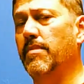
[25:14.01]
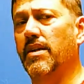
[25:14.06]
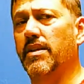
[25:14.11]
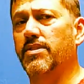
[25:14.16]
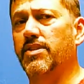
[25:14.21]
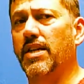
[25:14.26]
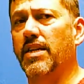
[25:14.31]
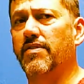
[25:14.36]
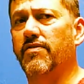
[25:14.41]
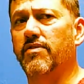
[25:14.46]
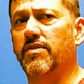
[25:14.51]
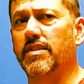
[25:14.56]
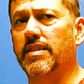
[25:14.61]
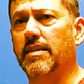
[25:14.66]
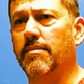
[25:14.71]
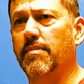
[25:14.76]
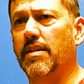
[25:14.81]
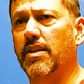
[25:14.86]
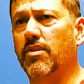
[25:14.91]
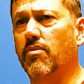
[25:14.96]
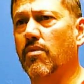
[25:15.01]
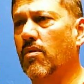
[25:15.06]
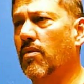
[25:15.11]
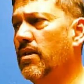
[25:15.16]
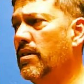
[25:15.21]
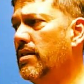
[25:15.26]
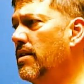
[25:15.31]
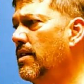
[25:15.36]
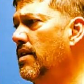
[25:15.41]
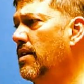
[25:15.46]
chance to see me throw
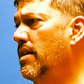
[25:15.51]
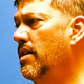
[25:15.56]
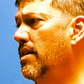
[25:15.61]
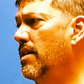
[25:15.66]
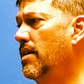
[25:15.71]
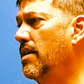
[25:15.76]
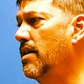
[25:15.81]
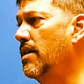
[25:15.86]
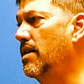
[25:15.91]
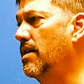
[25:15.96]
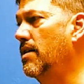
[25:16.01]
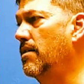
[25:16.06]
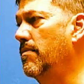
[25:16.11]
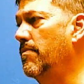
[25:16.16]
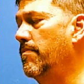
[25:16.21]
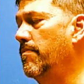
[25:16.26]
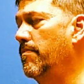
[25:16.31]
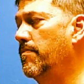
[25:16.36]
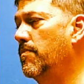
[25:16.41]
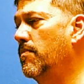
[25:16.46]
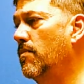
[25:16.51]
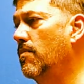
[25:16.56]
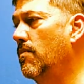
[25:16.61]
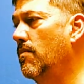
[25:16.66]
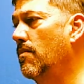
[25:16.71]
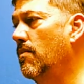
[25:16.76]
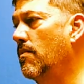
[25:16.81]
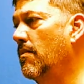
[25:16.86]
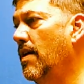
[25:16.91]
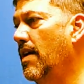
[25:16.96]
it.
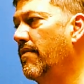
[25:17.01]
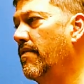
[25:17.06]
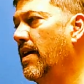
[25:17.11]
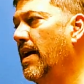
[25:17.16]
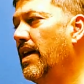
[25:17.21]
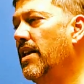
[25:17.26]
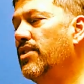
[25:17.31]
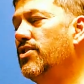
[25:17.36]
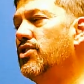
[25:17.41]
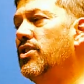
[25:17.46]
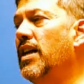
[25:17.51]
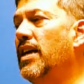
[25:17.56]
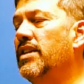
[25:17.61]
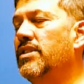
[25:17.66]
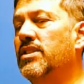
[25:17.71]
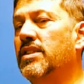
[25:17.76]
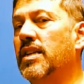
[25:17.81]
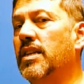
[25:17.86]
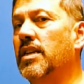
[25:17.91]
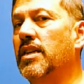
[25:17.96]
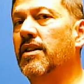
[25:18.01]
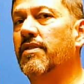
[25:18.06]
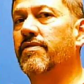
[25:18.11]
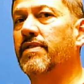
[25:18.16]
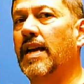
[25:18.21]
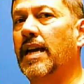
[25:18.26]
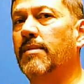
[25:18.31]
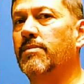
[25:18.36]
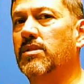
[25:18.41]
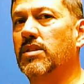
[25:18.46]
I've had a chance to get enough
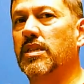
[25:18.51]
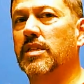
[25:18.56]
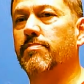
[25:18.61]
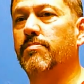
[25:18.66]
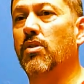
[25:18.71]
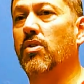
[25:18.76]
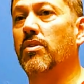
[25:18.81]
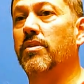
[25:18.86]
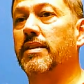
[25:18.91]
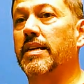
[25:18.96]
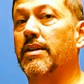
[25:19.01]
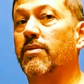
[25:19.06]
games on this ball to